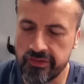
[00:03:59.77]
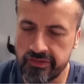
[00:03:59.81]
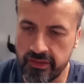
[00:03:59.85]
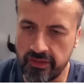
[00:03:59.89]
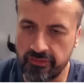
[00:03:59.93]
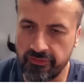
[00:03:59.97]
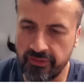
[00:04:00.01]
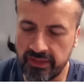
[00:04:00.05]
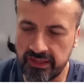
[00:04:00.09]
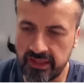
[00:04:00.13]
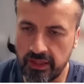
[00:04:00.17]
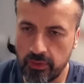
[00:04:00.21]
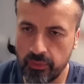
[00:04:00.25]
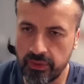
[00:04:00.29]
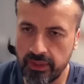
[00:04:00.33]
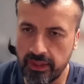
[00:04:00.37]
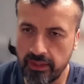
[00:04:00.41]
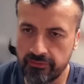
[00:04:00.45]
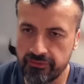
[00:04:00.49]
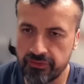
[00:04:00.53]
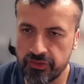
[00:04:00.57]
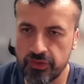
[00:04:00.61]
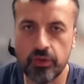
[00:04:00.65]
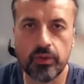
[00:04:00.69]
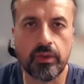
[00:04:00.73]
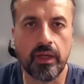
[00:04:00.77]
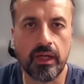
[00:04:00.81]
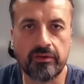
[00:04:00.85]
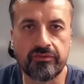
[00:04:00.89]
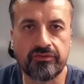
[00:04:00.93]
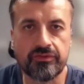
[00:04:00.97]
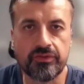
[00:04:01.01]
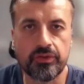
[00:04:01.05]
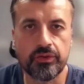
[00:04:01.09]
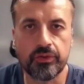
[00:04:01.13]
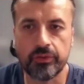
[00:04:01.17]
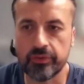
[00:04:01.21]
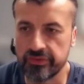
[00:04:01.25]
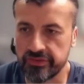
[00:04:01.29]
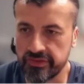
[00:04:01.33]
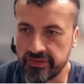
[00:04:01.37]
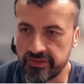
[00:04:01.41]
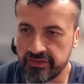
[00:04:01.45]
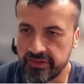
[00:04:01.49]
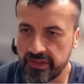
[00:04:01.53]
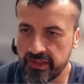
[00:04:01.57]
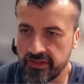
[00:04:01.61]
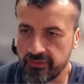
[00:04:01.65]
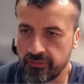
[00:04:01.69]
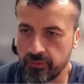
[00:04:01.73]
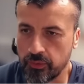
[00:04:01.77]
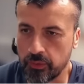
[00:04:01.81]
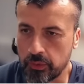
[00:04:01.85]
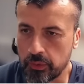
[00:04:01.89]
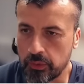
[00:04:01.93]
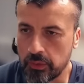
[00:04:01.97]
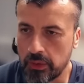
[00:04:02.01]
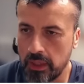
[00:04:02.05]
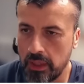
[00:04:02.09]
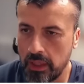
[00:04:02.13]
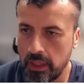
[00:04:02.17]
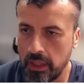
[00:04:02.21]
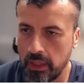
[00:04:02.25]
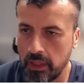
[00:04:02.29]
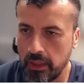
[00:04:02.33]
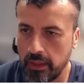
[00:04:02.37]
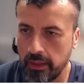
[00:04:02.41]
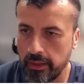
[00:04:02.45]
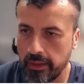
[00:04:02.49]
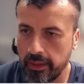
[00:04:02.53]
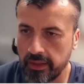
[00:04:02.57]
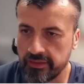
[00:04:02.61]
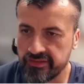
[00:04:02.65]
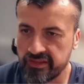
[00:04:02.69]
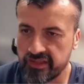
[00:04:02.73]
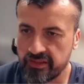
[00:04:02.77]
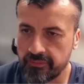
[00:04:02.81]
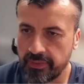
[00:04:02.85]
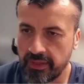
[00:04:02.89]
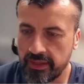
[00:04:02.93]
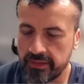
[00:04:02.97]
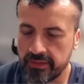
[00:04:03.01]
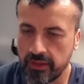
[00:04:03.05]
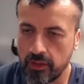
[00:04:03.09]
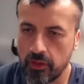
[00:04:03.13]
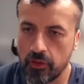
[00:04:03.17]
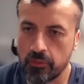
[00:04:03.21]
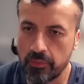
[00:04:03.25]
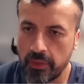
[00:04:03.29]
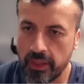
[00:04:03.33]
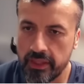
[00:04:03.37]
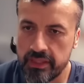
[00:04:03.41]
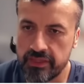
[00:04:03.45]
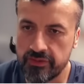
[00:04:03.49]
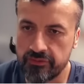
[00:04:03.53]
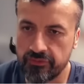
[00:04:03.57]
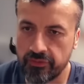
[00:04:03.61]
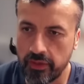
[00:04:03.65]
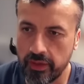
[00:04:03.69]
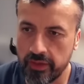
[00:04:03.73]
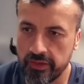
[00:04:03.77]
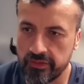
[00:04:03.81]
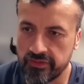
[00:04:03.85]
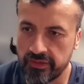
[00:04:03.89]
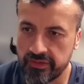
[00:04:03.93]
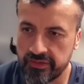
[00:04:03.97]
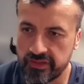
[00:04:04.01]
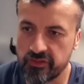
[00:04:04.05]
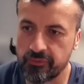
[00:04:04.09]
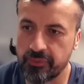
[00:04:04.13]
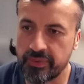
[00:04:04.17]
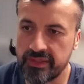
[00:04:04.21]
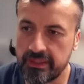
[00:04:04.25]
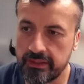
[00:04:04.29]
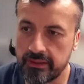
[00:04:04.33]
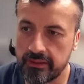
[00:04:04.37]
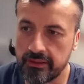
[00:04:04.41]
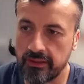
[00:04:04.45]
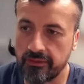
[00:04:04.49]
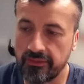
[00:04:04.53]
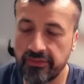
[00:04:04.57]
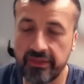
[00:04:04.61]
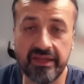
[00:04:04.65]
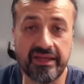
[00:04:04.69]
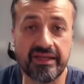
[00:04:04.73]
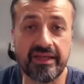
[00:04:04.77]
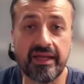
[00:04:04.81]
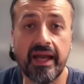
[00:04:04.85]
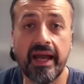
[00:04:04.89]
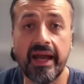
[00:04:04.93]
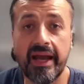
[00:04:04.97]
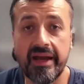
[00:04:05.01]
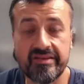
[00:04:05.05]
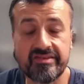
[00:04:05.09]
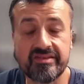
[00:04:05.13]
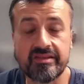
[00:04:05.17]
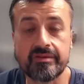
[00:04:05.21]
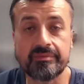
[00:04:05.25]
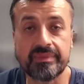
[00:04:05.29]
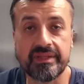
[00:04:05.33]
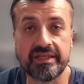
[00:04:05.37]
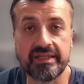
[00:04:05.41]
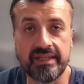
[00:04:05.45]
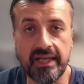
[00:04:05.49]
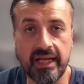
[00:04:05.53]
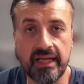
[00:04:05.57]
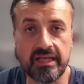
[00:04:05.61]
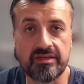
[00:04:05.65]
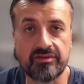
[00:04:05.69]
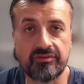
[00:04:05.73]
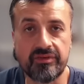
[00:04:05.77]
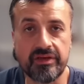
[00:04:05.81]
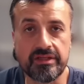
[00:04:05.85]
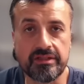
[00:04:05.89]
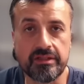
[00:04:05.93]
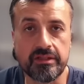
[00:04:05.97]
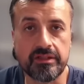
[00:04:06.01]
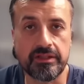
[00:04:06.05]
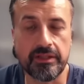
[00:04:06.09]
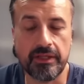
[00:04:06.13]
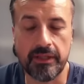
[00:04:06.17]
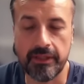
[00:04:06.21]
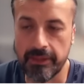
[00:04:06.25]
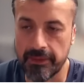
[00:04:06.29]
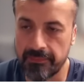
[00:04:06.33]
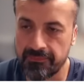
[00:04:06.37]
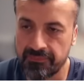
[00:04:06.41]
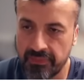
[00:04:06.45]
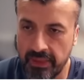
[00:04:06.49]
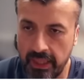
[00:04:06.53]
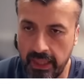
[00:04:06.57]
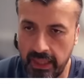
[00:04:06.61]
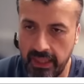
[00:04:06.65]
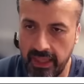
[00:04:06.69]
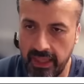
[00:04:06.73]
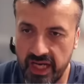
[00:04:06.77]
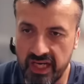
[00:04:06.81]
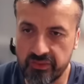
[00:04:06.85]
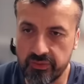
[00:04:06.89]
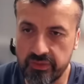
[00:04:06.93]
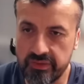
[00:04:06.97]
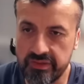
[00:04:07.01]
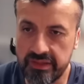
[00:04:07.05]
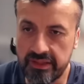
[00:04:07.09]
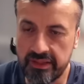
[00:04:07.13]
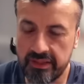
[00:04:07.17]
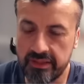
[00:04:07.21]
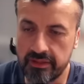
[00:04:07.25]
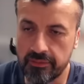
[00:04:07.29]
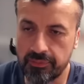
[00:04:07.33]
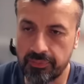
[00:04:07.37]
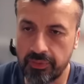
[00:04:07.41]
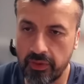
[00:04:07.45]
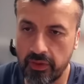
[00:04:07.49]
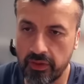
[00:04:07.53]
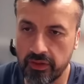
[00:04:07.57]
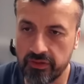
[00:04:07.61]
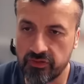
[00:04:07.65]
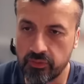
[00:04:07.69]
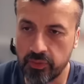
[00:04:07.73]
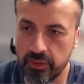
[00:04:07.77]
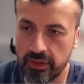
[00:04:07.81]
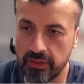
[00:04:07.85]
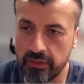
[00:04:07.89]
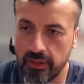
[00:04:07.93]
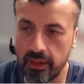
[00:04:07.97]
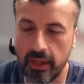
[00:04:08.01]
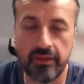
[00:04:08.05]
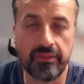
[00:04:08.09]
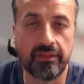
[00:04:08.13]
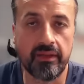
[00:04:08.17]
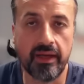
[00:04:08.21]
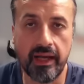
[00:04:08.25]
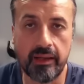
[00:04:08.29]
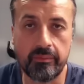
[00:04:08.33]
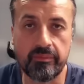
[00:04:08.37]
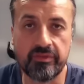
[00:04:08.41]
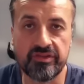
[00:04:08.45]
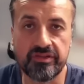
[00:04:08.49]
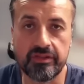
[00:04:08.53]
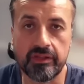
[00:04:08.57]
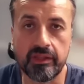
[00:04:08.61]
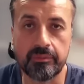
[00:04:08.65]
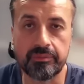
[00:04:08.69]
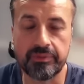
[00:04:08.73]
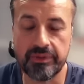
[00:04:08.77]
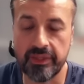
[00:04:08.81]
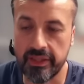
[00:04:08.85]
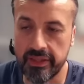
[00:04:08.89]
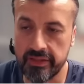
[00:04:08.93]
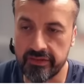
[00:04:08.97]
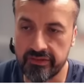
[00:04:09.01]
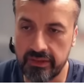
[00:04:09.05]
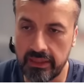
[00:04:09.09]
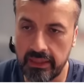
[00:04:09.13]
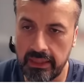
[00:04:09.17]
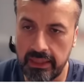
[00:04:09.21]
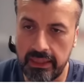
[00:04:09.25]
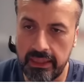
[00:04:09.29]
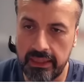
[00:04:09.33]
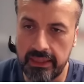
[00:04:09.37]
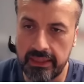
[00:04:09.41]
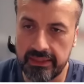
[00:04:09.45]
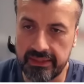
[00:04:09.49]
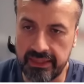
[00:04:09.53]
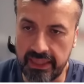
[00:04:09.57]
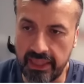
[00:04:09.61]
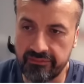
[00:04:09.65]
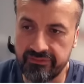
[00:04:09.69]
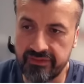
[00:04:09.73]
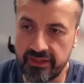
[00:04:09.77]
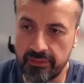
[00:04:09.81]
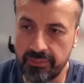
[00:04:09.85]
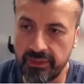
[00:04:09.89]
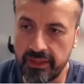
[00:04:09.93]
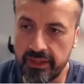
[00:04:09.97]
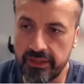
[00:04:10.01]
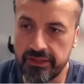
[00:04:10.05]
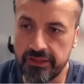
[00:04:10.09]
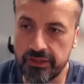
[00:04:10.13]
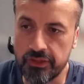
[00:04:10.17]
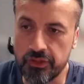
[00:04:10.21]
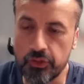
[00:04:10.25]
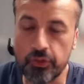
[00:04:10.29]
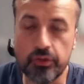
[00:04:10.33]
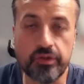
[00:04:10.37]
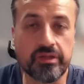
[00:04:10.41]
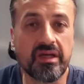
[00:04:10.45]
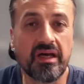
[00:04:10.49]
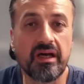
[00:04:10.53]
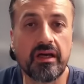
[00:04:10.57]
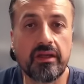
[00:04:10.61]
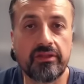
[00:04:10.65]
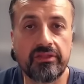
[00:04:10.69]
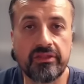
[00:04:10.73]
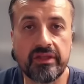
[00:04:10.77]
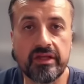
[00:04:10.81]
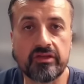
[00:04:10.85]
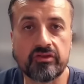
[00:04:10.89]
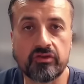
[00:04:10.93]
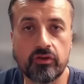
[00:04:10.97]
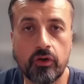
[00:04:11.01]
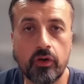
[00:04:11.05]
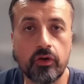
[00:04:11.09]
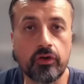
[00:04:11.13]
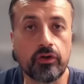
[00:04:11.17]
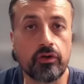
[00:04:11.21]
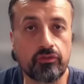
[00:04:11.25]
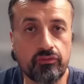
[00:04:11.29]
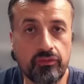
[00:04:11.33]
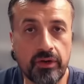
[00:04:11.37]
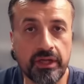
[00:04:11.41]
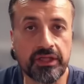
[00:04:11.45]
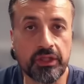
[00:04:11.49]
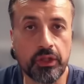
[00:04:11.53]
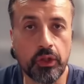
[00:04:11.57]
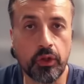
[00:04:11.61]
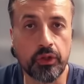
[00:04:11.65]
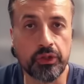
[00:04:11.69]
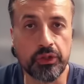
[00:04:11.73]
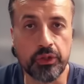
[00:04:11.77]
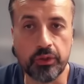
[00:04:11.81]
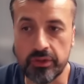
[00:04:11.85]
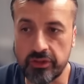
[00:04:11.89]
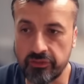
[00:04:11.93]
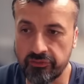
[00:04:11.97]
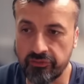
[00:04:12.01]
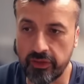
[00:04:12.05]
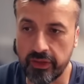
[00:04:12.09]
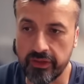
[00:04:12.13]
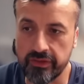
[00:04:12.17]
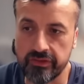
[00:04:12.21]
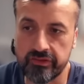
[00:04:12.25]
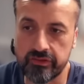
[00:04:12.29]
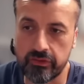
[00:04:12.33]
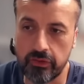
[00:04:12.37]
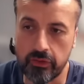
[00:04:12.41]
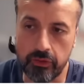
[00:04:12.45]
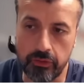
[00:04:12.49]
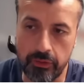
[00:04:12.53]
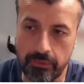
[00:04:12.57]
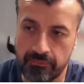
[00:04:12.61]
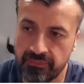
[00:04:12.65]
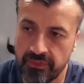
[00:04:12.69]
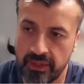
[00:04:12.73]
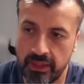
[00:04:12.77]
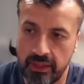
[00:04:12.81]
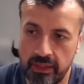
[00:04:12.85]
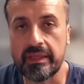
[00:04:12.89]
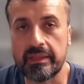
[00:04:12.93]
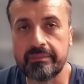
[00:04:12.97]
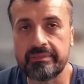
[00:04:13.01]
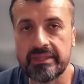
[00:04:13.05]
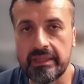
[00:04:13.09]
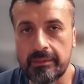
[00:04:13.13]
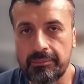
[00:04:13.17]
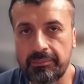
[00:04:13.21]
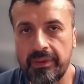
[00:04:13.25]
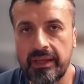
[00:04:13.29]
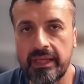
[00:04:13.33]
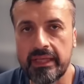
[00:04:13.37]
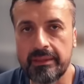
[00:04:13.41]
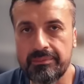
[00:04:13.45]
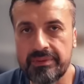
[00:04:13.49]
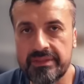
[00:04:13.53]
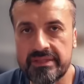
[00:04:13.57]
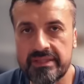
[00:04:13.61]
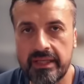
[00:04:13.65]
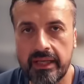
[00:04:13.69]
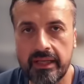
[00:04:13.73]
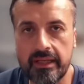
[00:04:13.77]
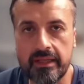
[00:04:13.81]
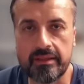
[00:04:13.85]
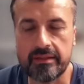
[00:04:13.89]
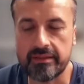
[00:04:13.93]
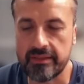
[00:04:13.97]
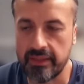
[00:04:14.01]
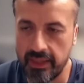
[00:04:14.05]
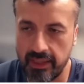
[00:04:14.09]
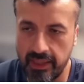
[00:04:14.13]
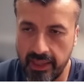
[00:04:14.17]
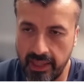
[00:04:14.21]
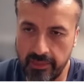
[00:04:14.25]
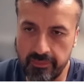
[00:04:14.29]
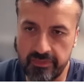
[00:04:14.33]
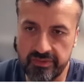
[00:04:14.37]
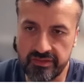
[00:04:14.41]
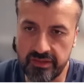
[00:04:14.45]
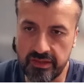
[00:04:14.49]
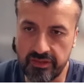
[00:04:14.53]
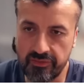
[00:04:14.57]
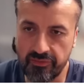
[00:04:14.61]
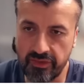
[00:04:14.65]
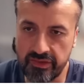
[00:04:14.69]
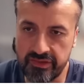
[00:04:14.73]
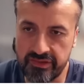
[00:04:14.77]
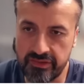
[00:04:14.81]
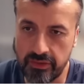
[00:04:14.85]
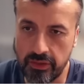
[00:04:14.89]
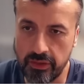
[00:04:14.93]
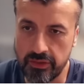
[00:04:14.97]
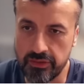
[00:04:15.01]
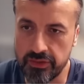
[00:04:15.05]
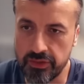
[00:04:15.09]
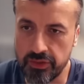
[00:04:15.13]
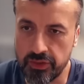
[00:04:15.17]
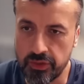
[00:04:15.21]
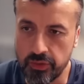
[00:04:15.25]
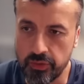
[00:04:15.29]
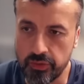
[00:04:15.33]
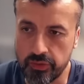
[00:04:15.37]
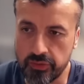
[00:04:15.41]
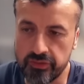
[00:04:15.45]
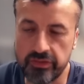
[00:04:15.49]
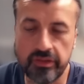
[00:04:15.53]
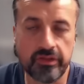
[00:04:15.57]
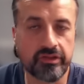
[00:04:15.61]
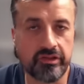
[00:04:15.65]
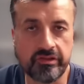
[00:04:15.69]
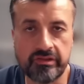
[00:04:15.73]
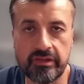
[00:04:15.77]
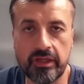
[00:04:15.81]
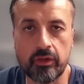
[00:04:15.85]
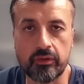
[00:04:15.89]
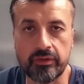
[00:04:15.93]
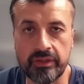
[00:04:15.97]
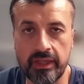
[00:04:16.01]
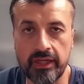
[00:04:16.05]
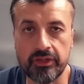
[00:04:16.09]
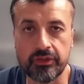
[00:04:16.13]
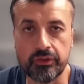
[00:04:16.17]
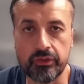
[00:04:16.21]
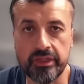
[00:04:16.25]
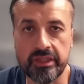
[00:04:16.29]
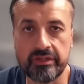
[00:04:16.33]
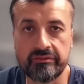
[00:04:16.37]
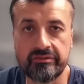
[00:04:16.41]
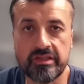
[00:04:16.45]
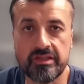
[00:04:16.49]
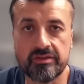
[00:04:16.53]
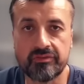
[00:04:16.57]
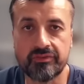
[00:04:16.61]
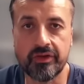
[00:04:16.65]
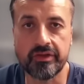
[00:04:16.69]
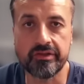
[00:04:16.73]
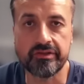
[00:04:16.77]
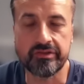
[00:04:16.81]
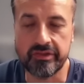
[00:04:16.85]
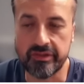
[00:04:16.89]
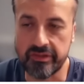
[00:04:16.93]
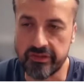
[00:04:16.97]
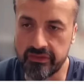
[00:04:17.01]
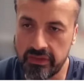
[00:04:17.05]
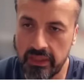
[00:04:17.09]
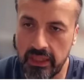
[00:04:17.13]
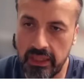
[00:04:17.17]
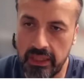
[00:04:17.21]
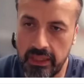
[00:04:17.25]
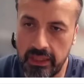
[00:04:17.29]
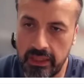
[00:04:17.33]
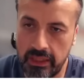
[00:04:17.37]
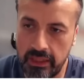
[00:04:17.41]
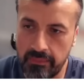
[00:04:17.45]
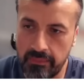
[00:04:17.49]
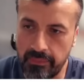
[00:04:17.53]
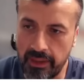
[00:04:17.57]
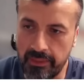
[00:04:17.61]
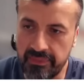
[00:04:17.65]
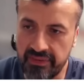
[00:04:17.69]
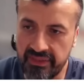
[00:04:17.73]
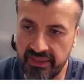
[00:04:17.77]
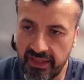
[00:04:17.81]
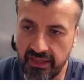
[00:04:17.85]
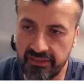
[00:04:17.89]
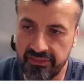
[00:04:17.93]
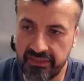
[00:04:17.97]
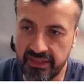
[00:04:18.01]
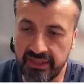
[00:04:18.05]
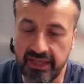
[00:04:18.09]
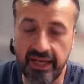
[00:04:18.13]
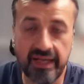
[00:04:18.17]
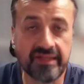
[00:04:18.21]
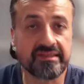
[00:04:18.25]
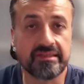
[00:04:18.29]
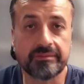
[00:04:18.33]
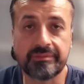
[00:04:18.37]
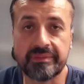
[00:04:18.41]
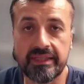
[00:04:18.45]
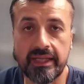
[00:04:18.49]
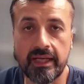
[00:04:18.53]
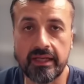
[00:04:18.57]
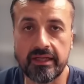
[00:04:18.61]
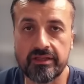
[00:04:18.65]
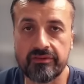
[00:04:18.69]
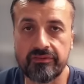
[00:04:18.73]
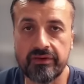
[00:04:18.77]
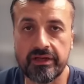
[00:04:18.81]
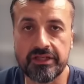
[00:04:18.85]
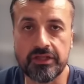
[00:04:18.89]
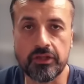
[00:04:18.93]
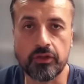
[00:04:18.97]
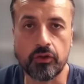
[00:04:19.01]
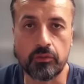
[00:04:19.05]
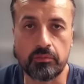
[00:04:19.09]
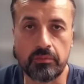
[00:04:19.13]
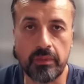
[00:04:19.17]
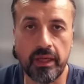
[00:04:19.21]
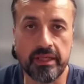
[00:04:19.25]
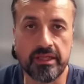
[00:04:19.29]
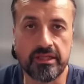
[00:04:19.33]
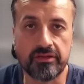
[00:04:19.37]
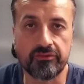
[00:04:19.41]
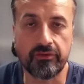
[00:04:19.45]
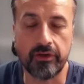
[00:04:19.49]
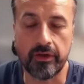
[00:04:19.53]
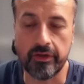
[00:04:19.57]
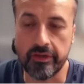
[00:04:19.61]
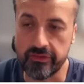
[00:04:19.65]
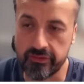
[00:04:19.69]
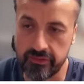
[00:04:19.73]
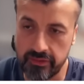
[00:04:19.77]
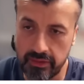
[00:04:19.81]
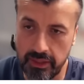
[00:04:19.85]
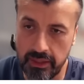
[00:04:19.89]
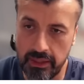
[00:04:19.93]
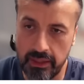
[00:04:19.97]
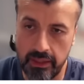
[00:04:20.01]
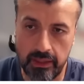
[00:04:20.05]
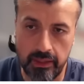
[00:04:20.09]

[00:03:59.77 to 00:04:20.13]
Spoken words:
Okay, so the fact that we have 2 out of 2 successful, I suspect that on my device, this particular thing hasn't been activated yet. As we've seen in the past with other Amazon updates, they have the ability to turn things on running on your device. So maybe the Play Protect that Amazon devices are going to use, just like on the Android TV devices, maybe that thing hasn't been activated on my device.